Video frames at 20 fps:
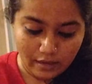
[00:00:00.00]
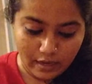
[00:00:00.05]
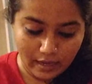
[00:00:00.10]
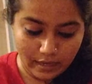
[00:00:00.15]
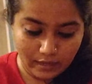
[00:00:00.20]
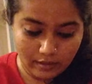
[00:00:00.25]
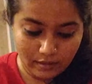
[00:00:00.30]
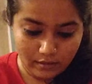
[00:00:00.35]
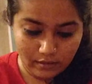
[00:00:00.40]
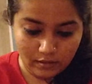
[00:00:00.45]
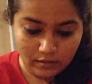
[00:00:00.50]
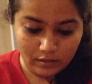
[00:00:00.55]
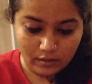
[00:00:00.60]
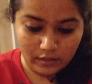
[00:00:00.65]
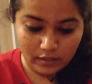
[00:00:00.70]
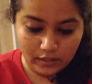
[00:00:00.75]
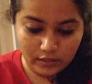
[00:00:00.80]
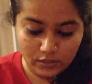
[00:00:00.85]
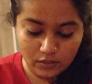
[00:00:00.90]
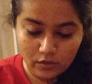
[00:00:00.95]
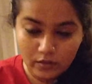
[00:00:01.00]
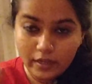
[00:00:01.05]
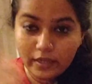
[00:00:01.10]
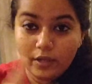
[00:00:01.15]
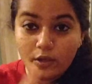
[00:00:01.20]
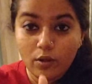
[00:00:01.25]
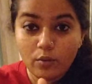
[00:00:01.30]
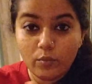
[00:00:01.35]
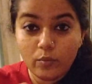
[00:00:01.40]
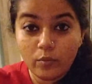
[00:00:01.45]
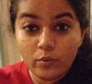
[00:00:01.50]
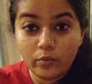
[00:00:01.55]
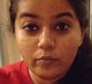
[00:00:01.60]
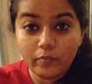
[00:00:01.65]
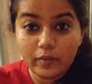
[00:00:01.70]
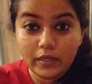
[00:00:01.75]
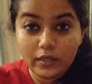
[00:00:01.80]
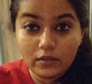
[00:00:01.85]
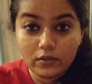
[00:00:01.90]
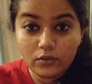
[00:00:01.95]
and it's not like y'all won't
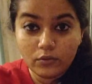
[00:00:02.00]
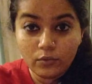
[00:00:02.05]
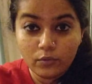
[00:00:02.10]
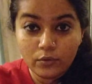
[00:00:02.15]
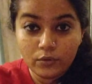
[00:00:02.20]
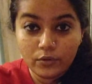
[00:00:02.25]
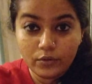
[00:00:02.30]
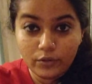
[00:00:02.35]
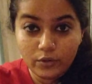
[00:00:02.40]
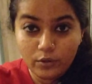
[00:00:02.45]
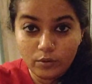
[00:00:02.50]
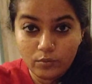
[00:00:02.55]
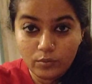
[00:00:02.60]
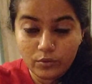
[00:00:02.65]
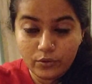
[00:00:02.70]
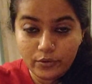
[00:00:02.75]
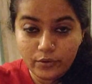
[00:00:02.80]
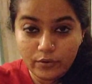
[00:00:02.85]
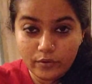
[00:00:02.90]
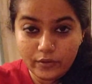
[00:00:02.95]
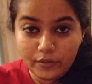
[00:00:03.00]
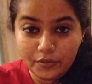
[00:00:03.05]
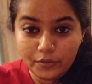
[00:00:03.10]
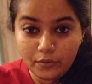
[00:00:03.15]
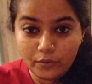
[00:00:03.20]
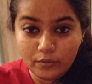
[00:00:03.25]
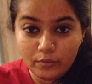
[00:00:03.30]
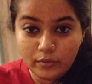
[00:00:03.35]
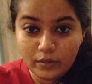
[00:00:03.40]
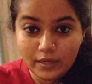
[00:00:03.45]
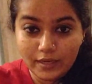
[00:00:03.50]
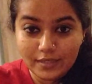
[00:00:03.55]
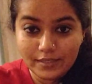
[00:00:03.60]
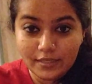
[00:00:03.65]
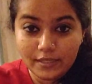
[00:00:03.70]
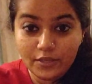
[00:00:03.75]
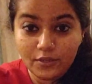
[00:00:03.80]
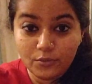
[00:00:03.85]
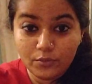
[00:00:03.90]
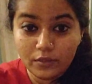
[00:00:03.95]
meet at all or y'all won't talk at all. When I
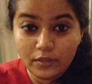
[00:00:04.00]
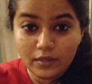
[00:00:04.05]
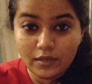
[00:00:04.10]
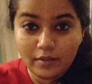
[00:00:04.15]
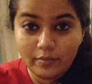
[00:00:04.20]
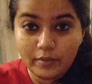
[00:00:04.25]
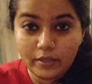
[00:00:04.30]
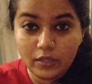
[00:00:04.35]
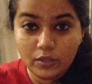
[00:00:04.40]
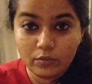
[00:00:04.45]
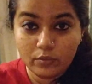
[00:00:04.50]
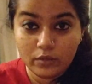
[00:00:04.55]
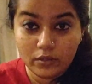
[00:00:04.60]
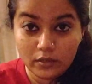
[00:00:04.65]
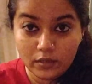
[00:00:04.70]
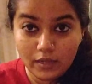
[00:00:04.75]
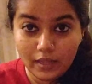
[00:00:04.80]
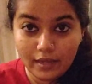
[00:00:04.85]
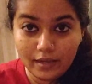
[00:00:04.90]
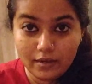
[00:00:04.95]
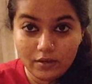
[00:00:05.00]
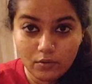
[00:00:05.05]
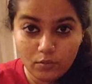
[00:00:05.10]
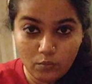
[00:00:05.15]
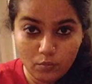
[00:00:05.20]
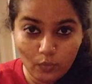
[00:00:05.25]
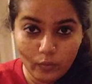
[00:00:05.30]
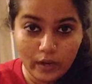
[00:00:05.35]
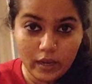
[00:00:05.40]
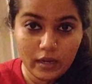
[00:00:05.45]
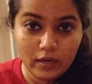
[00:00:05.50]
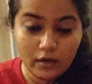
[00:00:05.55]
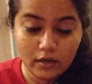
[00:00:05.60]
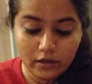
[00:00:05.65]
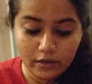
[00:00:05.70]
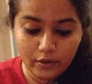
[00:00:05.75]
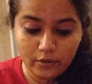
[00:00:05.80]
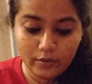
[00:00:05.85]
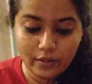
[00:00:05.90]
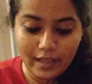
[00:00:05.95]
say union, I mean union. Like, when
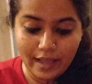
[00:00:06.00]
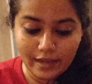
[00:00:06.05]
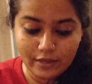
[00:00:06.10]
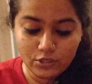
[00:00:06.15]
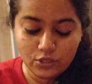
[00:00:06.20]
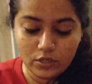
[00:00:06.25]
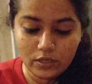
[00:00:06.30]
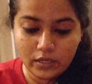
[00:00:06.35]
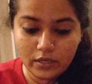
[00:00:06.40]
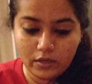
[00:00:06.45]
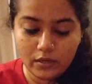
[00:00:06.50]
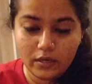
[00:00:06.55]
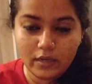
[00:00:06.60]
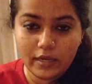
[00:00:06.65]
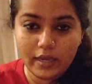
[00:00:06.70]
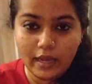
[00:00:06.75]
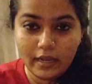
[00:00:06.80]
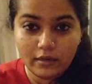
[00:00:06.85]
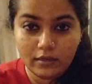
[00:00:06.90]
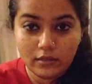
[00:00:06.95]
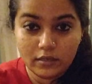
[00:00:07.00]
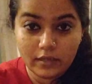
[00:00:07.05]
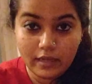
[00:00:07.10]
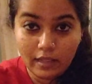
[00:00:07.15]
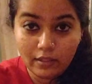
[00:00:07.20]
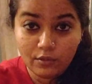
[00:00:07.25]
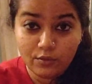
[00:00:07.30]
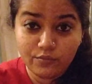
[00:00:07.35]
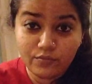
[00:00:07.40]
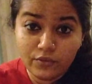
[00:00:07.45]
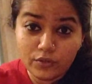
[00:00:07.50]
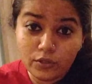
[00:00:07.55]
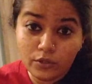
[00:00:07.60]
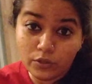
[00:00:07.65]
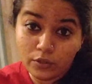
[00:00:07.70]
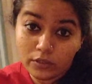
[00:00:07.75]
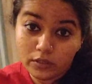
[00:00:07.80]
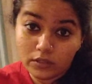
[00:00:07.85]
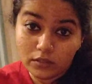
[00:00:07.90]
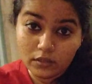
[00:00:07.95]
are y'all actually gonna get together for
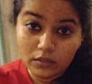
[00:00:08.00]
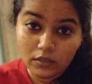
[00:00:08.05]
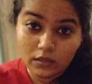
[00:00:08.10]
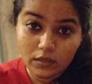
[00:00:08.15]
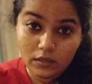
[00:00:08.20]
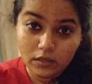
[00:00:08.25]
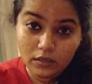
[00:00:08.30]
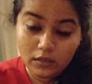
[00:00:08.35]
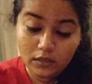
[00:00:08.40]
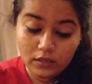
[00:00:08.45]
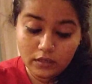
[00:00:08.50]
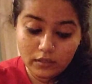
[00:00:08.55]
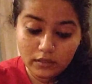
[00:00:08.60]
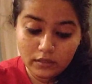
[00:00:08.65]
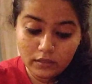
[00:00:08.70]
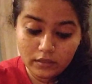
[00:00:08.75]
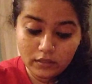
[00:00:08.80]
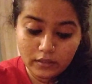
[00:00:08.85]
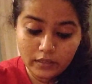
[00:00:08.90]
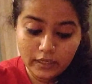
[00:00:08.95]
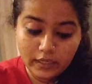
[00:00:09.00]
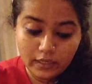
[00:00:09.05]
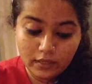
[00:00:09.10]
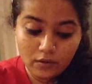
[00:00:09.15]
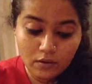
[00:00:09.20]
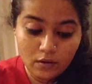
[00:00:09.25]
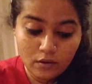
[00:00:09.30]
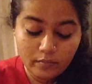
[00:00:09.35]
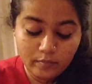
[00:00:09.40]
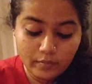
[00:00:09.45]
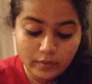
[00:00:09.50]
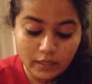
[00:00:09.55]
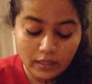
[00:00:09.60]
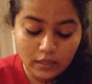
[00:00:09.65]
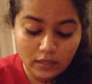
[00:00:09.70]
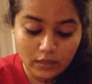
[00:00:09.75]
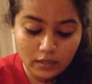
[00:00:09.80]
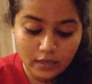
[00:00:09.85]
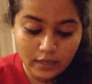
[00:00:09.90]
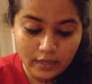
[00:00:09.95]
good? Need not
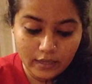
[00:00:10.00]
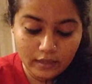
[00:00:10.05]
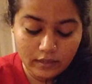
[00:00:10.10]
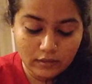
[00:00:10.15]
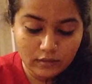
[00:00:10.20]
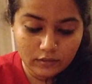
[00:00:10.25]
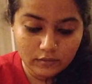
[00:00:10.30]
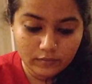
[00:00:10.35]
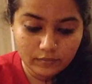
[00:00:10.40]
be like